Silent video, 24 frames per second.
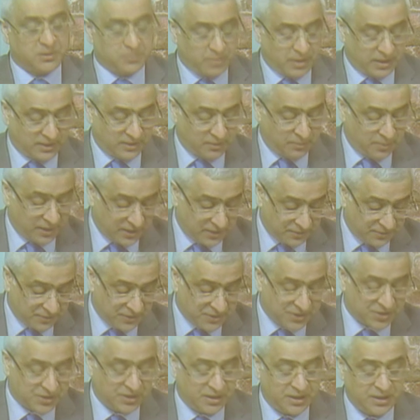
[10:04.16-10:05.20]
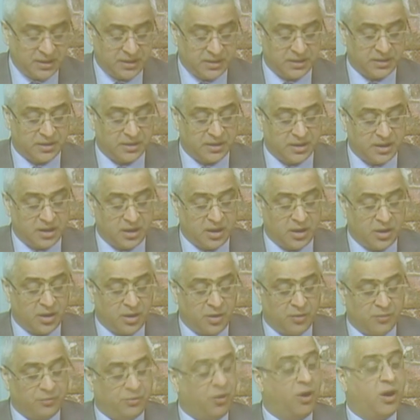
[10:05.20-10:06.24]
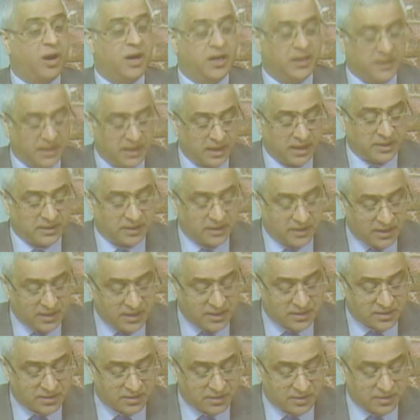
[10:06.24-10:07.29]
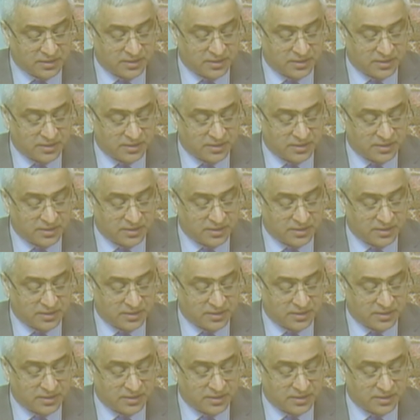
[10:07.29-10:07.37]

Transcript: the beneficiary, for any other reason.